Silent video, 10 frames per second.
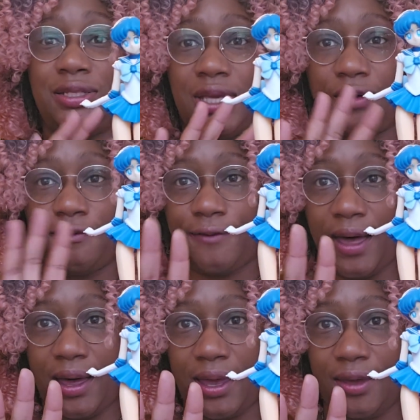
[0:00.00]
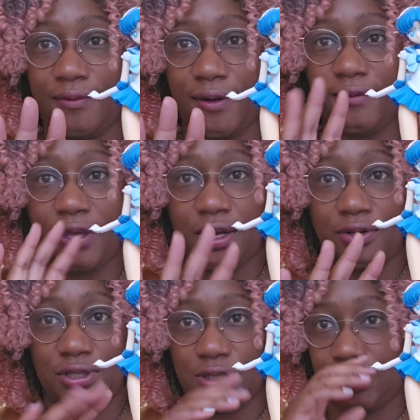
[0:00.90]
set of 5 of the
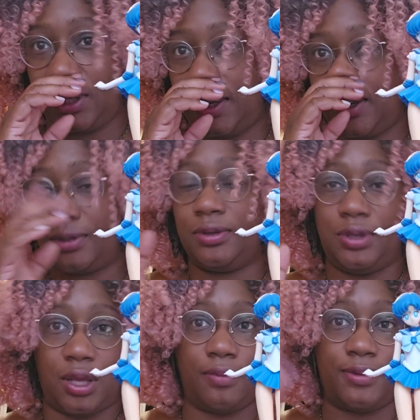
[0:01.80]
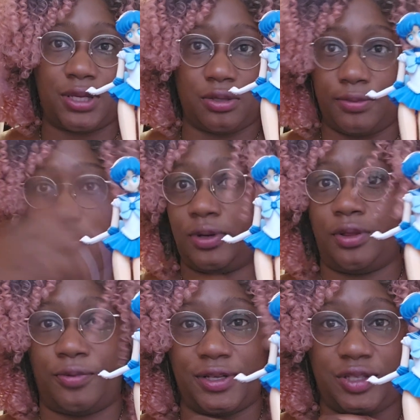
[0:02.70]
Inner Senshi, and, Sailor Moon
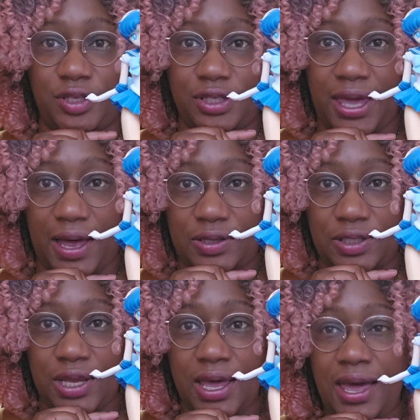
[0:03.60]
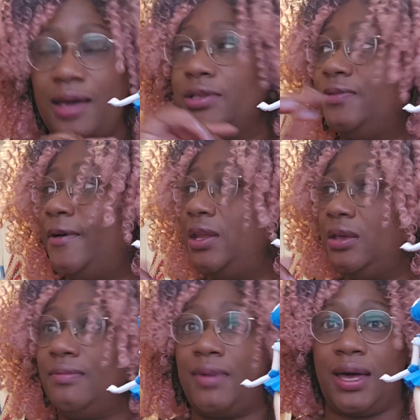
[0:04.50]
and the rest of the Scouts. And it's
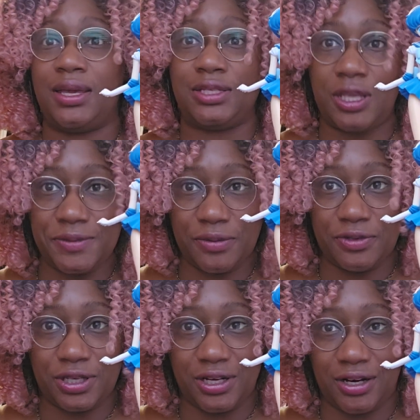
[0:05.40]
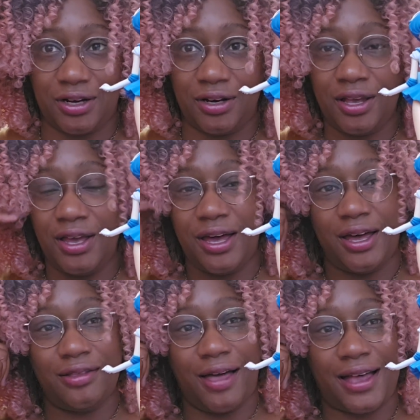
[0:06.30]
funny, my stepson was in here
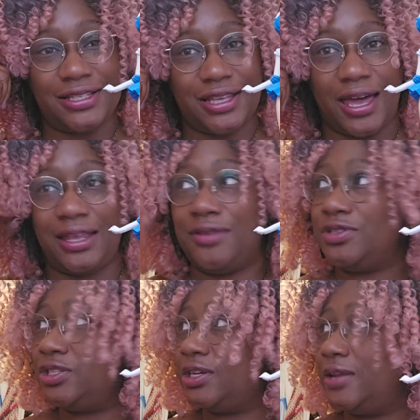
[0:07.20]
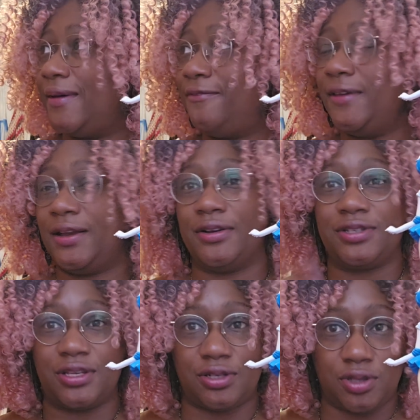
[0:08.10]
last night, and he was just looking at my figures,
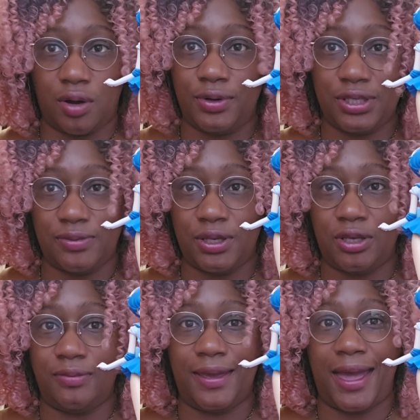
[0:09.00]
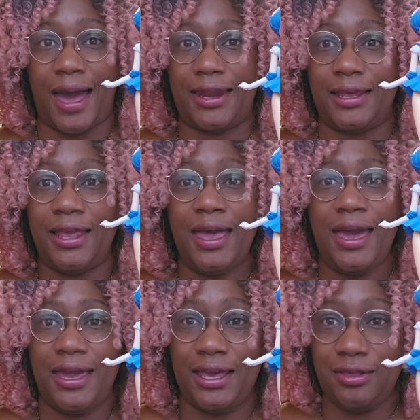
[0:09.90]
because there's always something new being added.
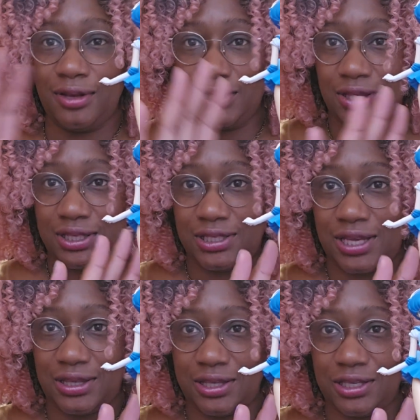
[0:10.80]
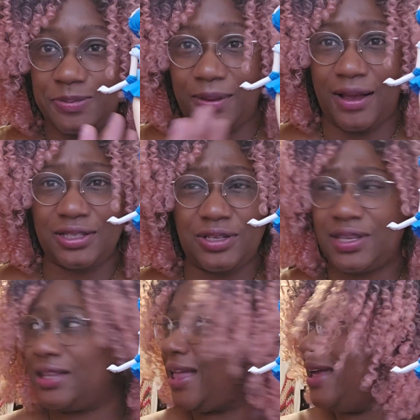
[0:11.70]
And he looked at the set that this belongs to. He's
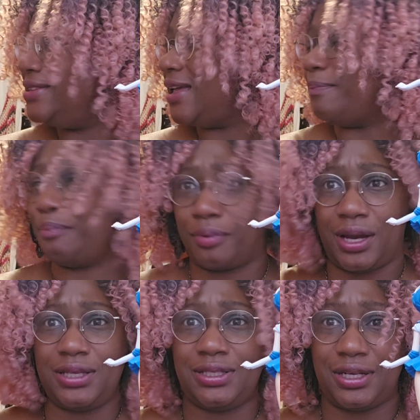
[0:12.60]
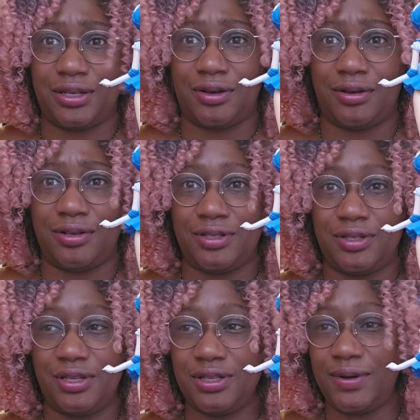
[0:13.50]
like, that is a bright set of dolls.
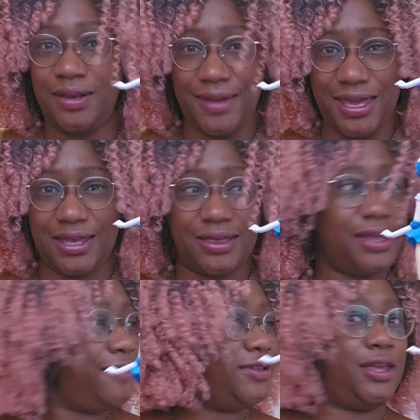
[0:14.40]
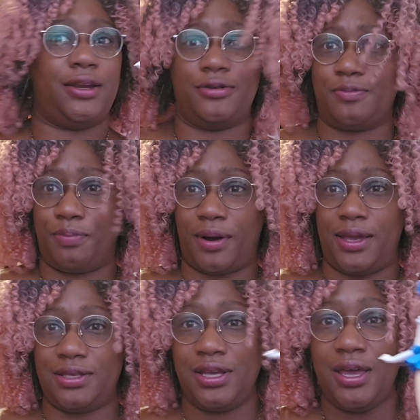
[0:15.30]
I was like, what do you mean? Like, everything in here is
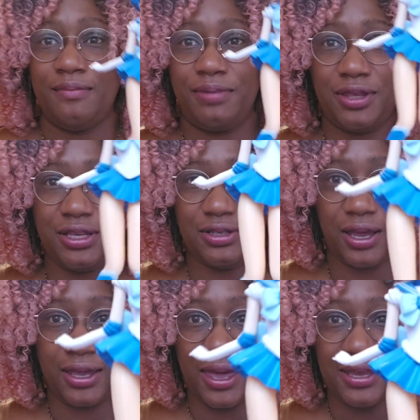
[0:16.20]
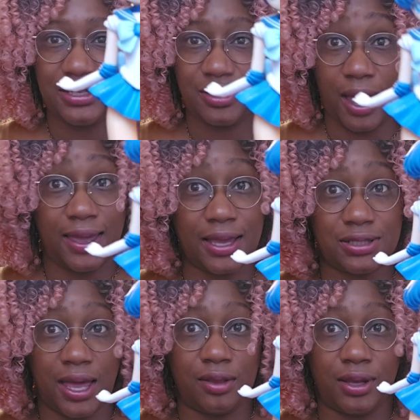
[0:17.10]
bright. But these, I guess
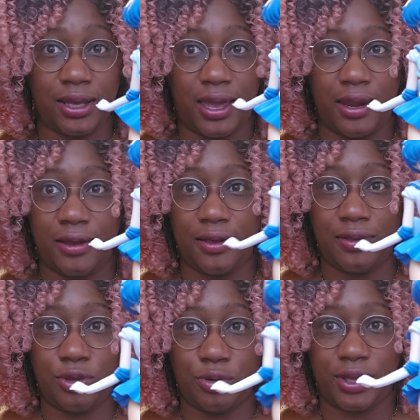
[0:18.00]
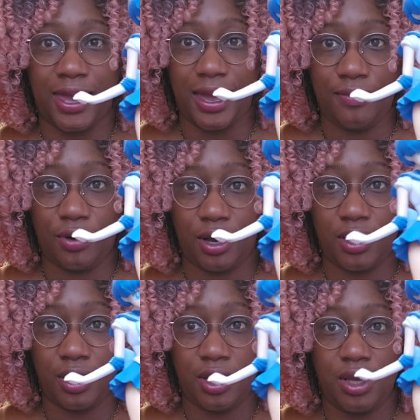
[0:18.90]
now looking at it through the camera,